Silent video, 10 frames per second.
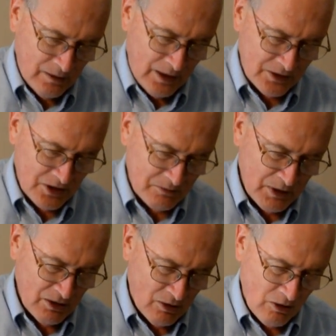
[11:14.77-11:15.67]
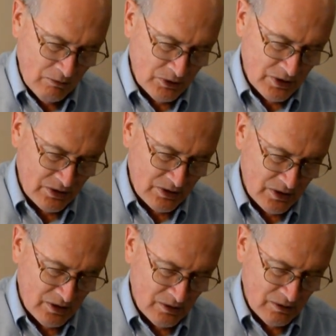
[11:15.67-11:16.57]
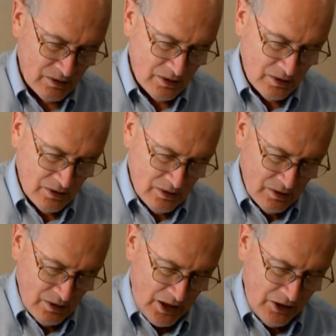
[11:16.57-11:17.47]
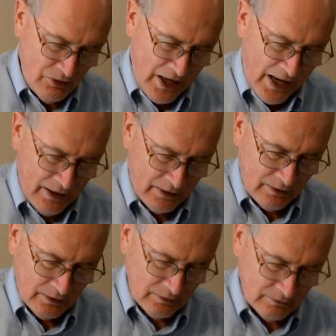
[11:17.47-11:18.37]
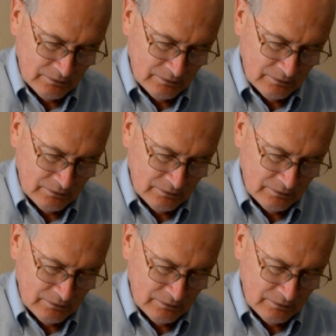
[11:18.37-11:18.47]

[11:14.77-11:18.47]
has this big arm, which is the Adriatic, and